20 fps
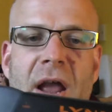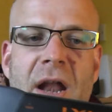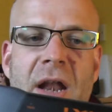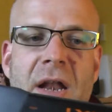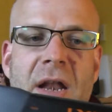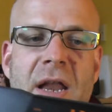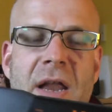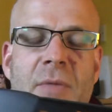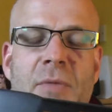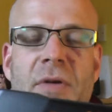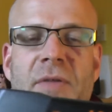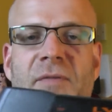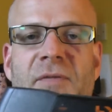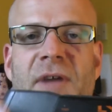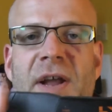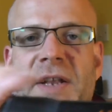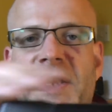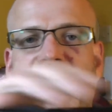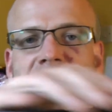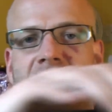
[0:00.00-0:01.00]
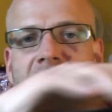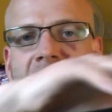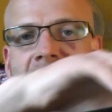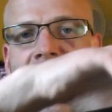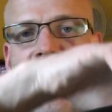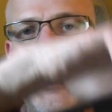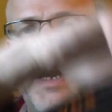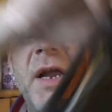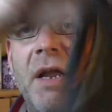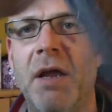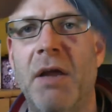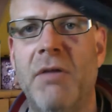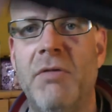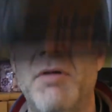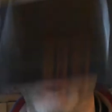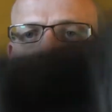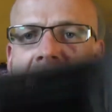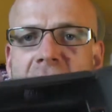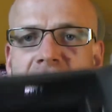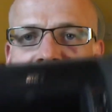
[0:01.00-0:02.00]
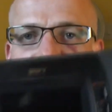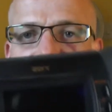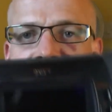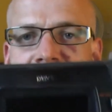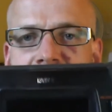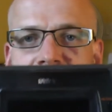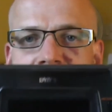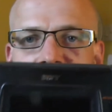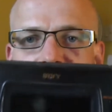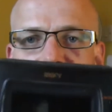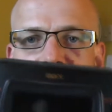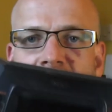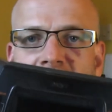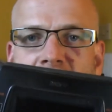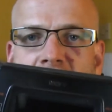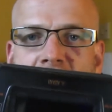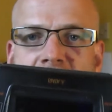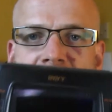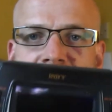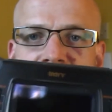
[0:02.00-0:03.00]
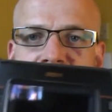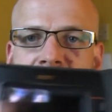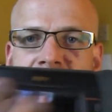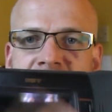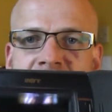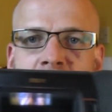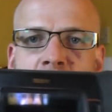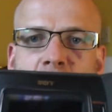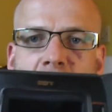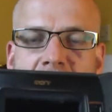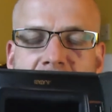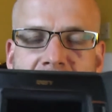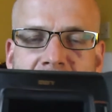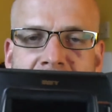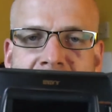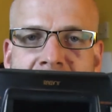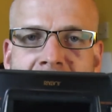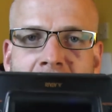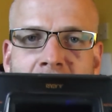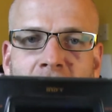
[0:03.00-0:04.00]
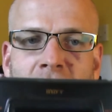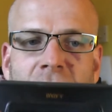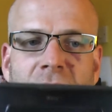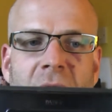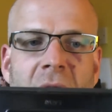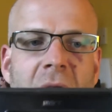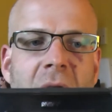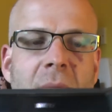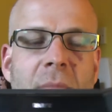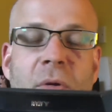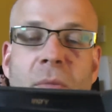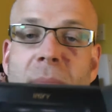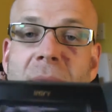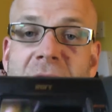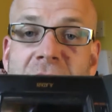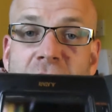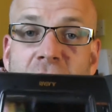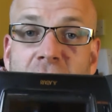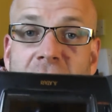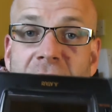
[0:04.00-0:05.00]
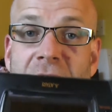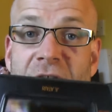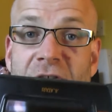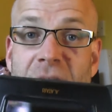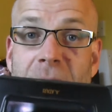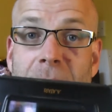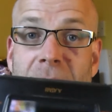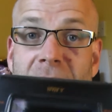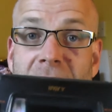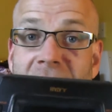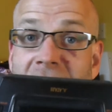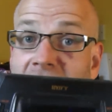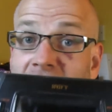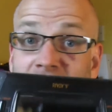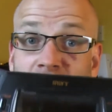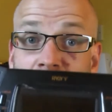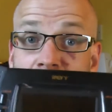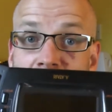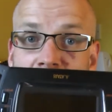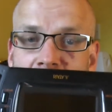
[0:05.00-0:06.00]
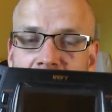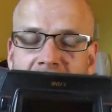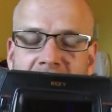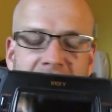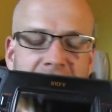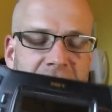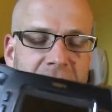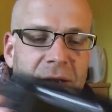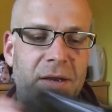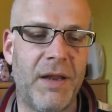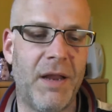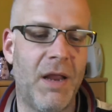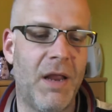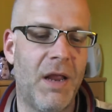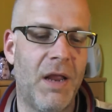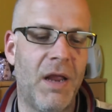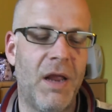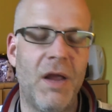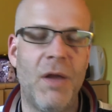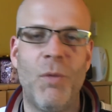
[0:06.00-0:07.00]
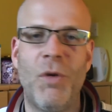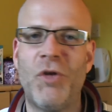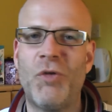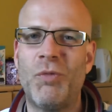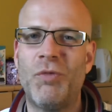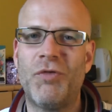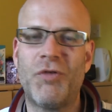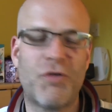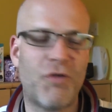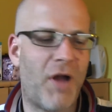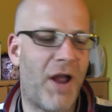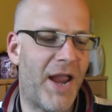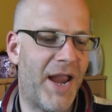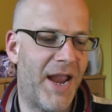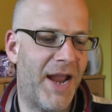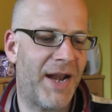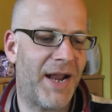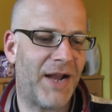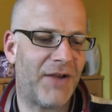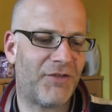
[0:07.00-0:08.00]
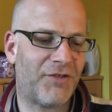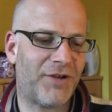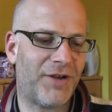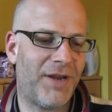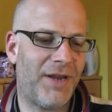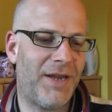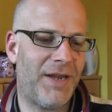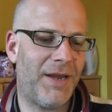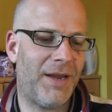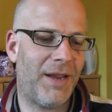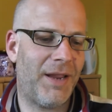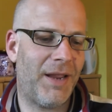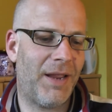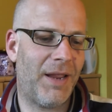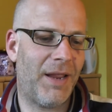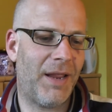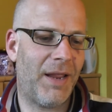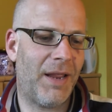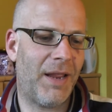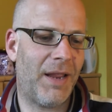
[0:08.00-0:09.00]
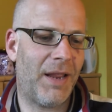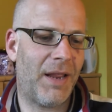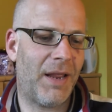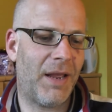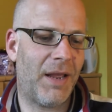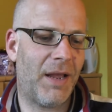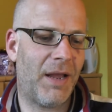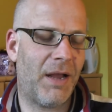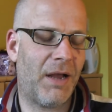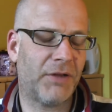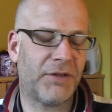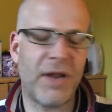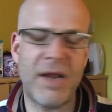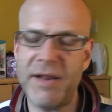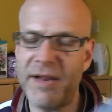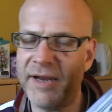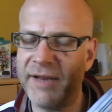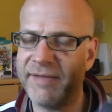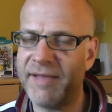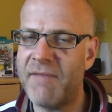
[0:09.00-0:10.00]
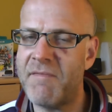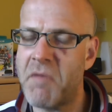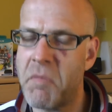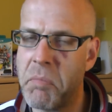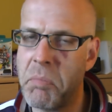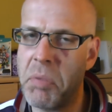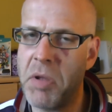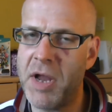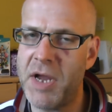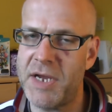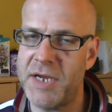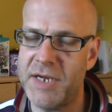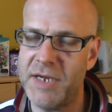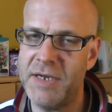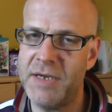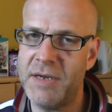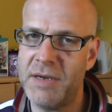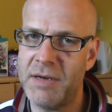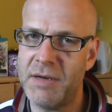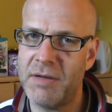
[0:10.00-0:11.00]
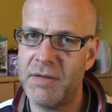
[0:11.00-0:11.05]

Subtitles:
and it would effectively change the screen over so it's all the way round, but meant you could actually play left or right-handed, which was great. And actually, I don't think it's ever been